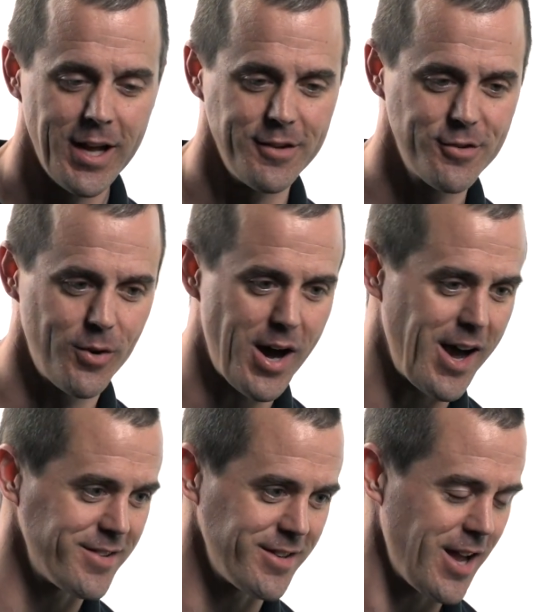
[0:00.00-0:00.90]
And so
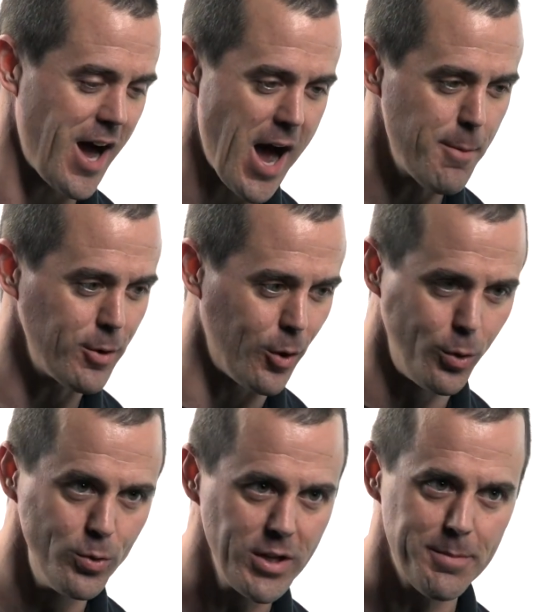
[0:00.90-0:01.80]
I said I would
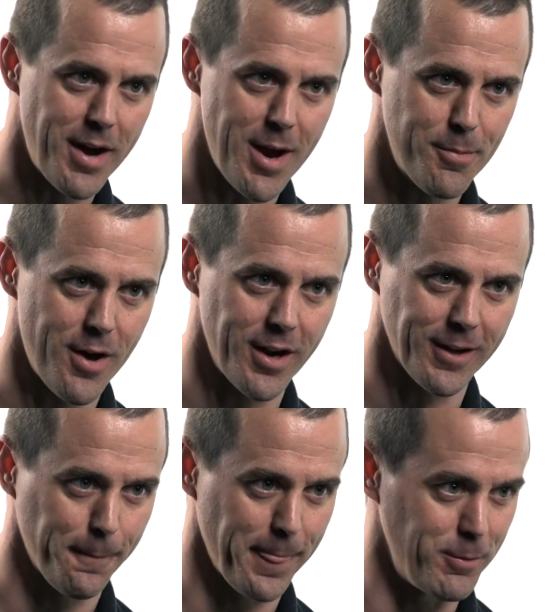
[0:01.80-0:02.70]
only buy a
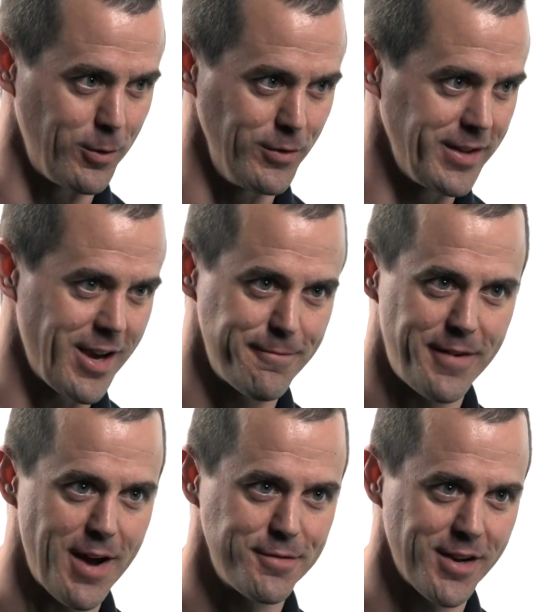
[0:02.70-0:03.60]
product that will only add
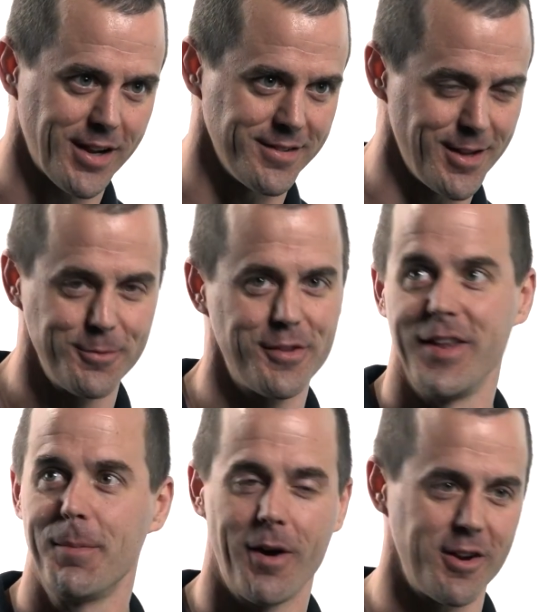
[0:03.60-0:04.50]
5 seconds. That was the
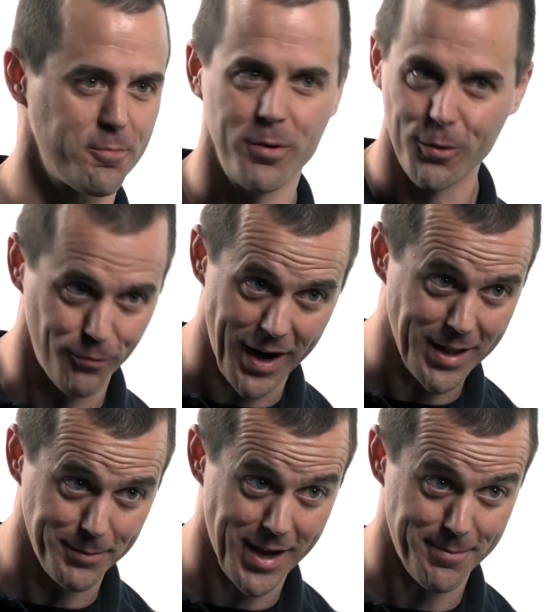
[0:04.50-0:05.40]
number I just pulled
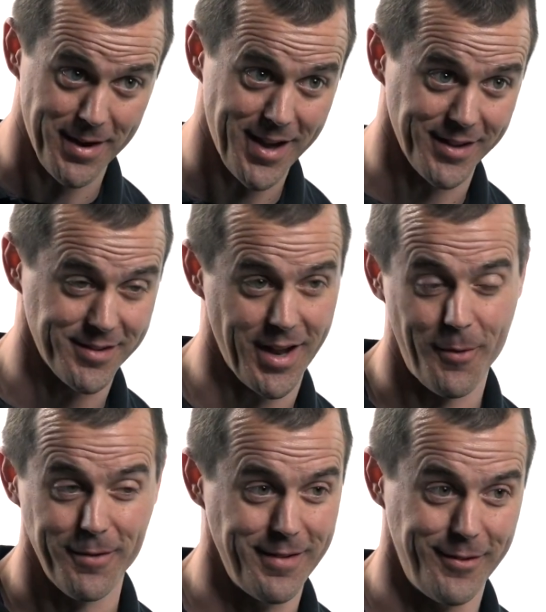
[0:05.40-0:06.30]
randomly out of my head. Said,
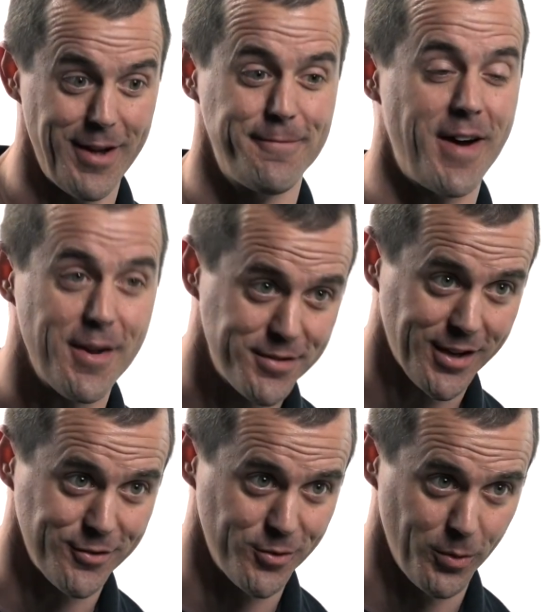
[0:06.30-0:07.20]
we'll add 5
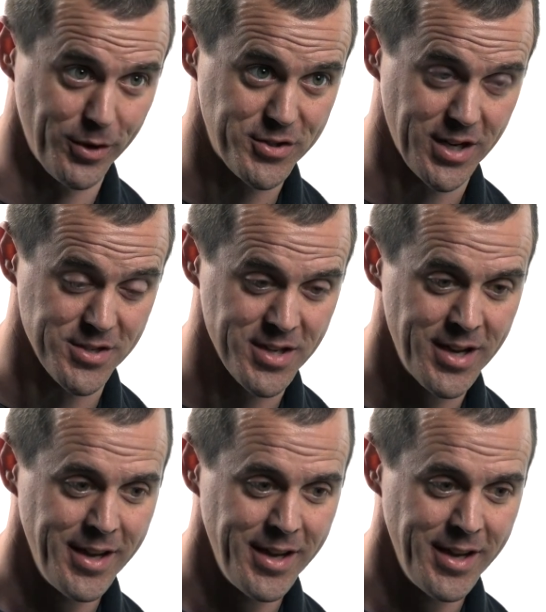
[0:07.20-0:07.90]
seconds to a wheel change.